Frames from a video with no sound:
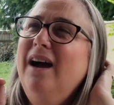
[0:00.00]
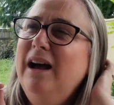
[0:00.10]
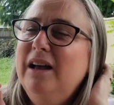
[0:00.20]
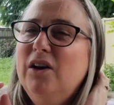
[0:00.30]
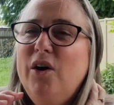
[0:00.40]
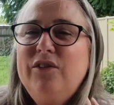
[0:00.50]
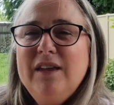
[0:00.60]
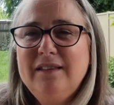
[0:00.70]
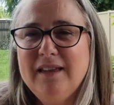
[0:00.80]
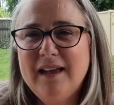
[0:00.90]
I
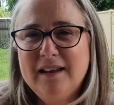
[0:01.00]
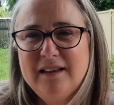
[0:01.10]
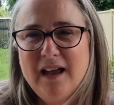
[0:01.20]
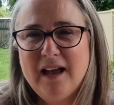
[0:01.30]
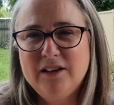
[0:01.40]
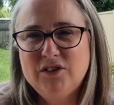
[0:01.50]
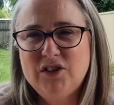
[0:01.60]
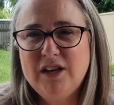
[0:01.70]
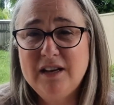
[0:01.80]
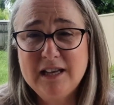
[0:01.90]
think that
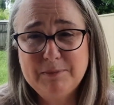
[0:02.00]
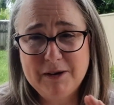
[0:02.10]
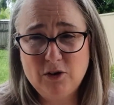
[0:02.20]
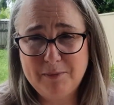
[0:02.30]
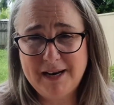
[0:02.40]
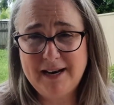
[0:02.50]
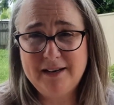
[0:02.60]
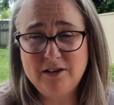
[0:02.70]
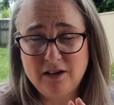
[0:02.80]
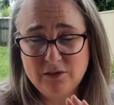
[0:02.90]
she has been
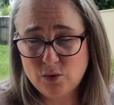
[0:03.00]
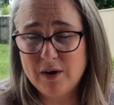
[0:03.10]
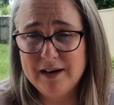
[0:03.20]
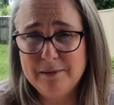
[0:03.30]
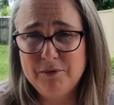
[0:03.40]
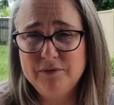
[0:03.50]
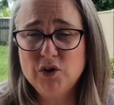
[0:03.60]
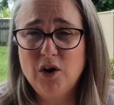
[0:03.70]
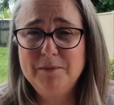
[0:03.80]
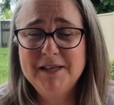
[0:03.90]
nominated quite a number of
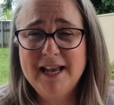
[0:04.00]
times,